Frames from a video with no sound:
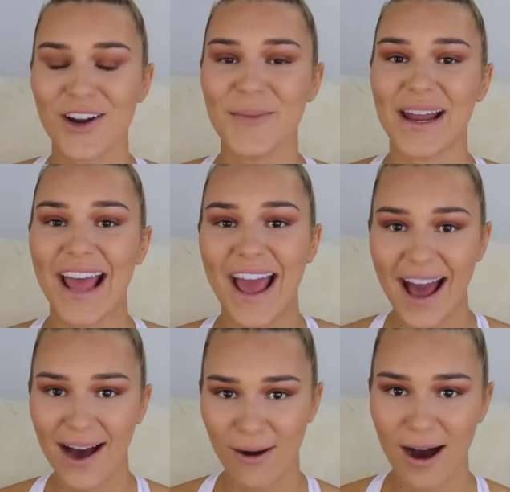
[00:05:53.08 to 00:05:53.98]
no matter
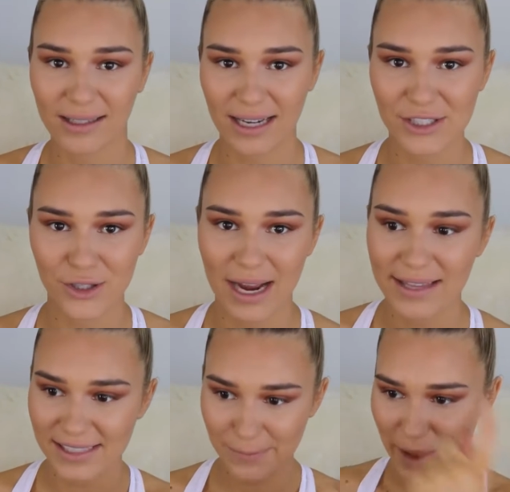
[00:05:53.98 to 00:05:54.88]
how hard I
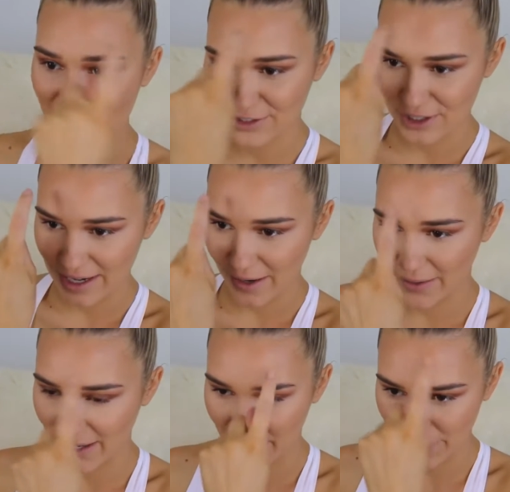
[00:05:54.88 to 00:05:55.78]
try, this patchy
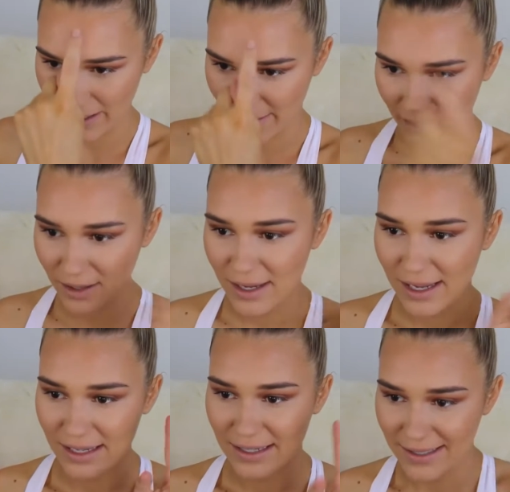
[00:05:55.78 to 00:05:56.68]
area up here
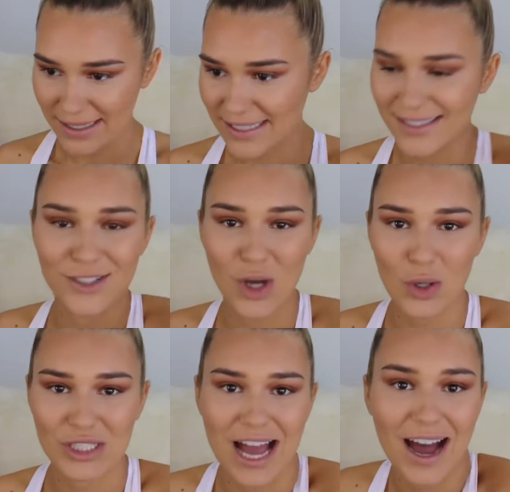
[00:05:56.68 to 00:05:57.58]
is
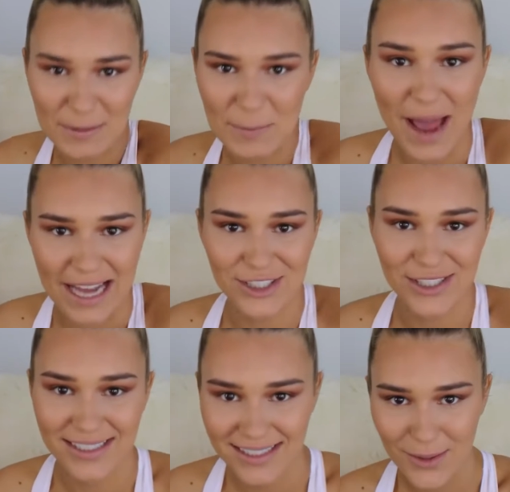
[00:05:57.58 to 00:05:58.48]
not unpatching.